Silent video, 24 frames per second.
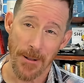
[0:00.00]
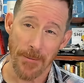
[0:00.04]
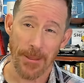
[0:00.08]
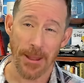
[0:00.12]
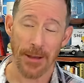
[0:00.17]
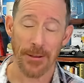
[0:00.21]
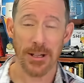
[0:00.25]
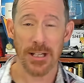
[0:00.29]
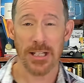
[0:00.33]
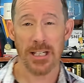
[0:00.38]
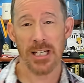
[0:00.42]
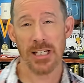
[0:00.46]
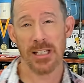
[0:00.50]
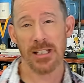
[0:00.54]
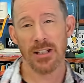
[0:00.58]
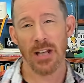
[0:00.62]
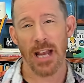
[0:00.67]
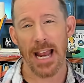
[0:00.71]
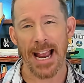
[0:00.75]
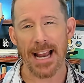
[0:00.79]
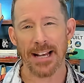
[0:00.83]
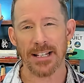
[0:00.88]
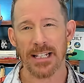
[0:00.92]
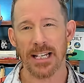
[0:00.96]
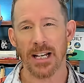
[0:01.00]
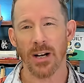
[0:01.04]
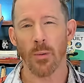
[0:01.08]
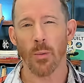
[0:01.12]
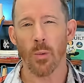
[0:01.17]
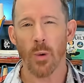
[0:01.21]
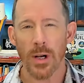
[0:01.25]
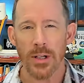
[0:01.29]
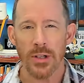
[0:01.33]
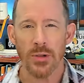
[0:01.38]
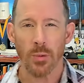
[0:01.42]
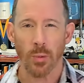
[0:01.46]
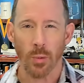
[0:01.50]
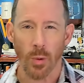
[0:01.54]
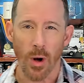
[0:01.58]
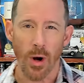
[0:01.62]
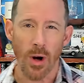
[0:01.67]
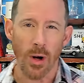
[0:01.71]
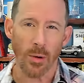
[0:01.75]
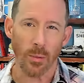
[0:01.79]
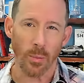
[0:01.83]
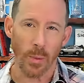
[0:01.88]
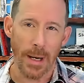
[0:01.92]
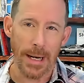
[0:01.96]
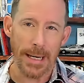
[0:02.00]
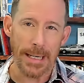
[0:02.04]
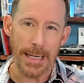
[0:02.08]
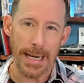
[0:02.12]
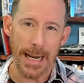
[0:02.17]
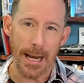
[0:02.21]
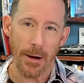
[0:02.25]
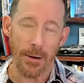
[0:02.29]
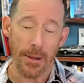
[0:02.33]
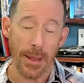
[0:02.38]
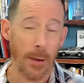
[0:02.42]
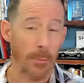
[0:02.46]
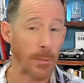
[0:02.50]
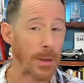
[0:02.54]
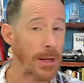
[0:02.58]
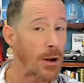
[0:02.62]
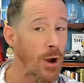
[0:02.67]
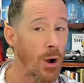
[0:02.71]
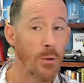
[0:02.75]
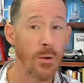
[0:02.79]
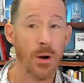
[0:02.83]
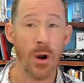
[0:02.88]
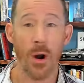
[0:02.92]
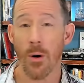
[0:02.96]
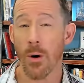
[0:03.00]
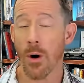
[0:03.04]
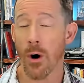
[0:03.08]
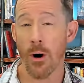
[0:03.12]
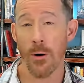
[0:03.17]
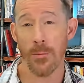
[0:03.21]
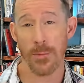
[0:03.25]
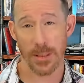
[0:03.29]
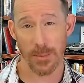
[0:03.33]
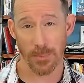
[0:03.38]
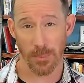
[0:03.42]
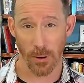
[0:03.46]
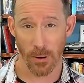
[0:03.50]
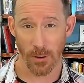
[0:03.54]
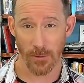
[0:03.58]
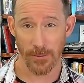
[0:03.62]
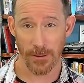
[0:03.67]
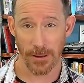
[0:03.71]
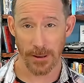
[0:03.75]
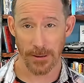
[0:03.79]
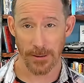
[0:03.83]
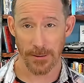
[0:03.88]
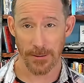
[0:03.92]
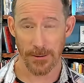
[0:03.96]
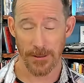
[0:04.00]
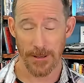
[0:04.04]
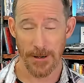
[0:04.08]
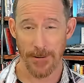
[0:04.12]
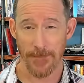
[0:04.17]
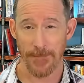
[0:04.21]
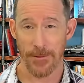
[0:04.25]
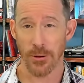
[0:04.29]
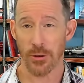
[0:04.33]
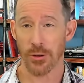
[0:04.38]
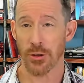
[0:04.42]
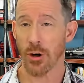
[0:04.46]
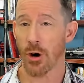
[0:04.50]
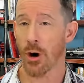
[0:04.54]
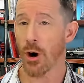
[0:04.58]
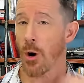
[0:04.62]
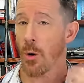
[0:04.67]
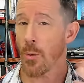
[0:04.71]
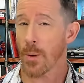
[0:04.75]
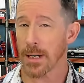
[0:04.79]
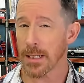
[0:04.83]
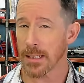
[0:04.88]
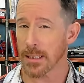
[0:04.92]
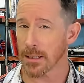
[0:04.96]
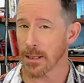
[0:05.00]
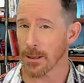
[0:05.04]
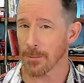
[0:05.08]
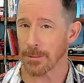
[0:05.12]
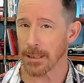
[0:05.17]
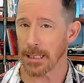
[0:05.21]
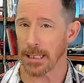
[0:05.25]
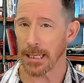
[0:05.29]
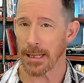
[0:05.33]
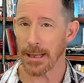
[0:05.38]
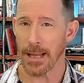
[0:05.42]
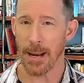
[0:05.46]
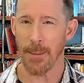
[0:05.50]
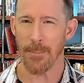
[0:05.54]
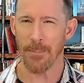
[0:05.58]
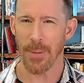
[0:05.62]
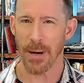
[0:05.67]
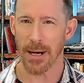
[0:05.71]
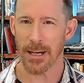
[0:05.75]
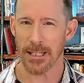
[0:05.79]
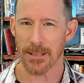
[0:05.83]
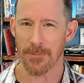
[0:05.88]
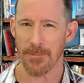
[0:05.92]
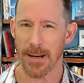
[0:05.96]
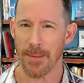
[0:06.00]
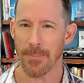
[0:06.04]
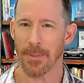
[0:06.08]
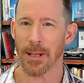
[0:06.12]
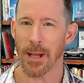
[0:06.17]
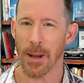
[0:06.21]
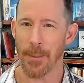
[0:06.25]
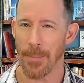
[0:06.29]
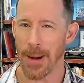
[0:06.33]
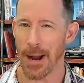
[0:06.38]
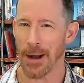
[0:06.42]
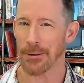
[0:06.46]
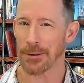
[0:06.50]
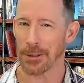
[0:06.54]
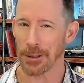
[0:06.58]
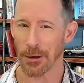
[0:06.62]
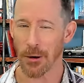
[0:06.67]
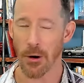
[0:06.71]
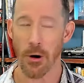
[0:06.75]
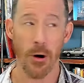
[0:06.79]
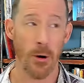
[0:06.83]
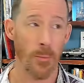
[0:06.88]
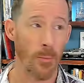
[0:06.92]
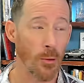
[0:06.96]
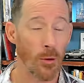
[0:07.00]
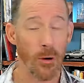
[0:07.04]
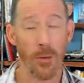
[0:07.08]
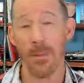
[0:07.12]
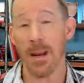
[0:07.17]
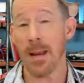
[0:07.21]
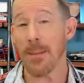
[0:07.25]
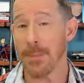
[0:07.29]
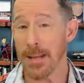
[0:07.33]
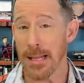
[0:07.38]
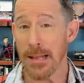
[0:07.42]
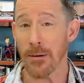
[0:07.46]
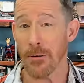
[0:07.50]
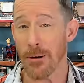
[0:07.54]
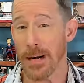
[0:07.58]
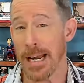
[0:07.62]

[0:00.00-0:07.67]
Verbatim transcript: Now, this is asking what's wrong right now. And that we know no home is perfect. And there's always something that bugs people about their home or maybe their